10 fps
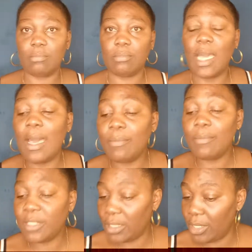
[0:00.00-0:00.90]
I'm
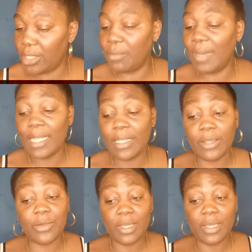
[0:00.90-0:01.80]
Sidonie by the
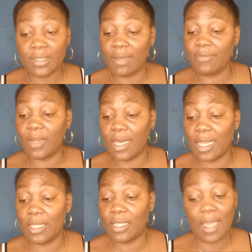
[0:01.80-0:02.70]
grace of
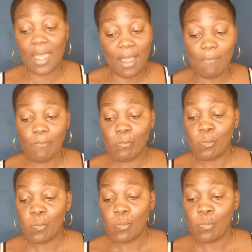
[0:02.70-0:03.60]
God. Yeah.
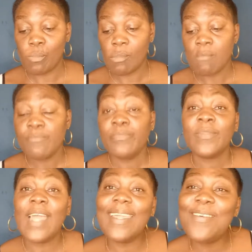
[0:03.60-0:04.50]

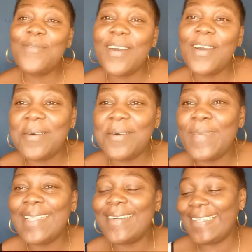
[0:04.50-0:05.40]
Thank you for coming,
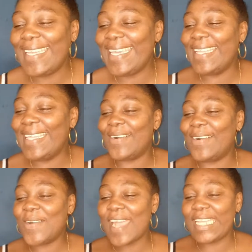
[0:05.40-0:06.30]
honey. How
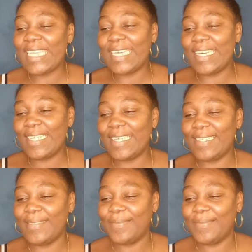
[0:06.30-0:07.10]
are you?